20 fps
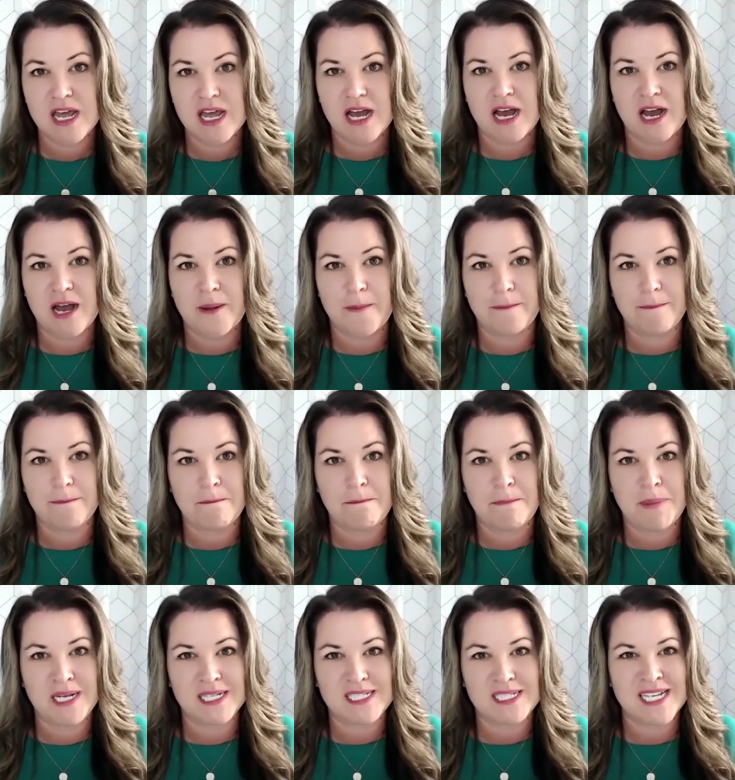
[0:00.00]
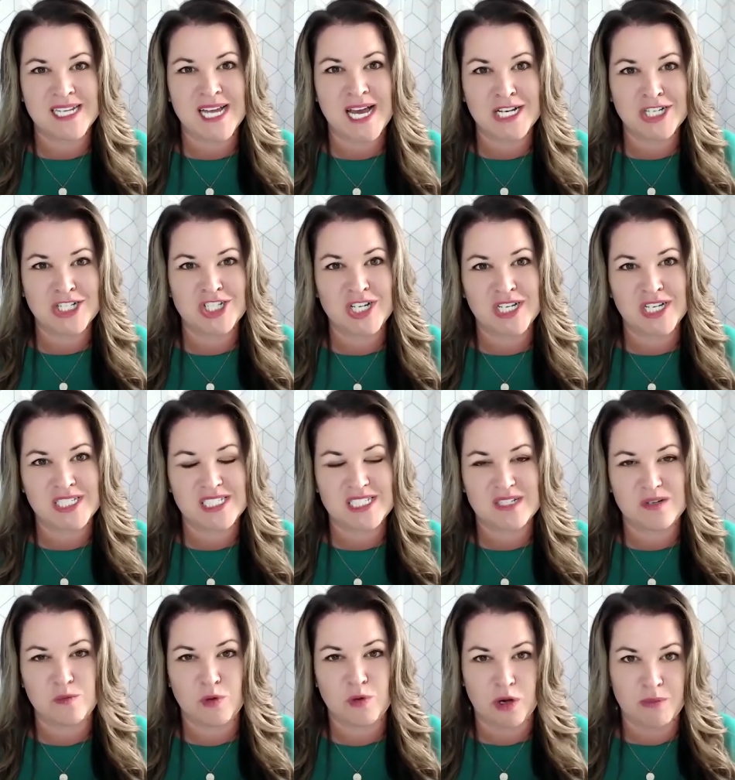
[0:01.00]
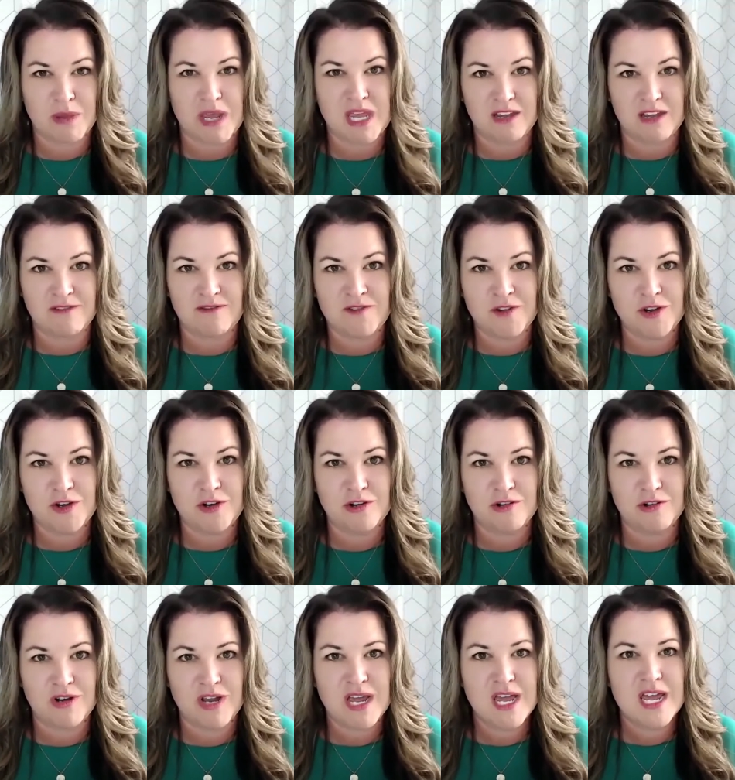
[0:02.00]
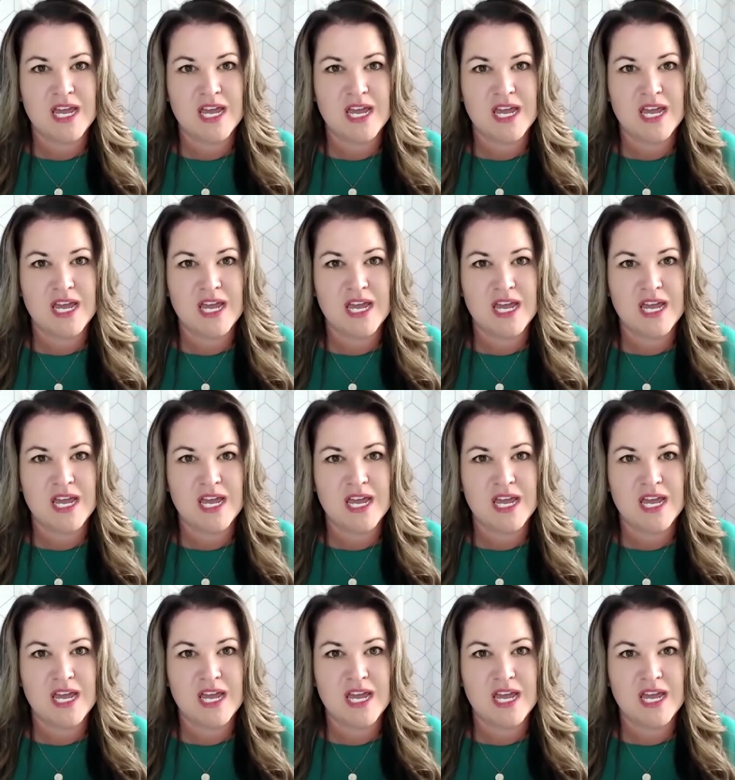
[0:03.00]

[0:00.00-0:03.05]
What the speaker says: but it's not just we're making food.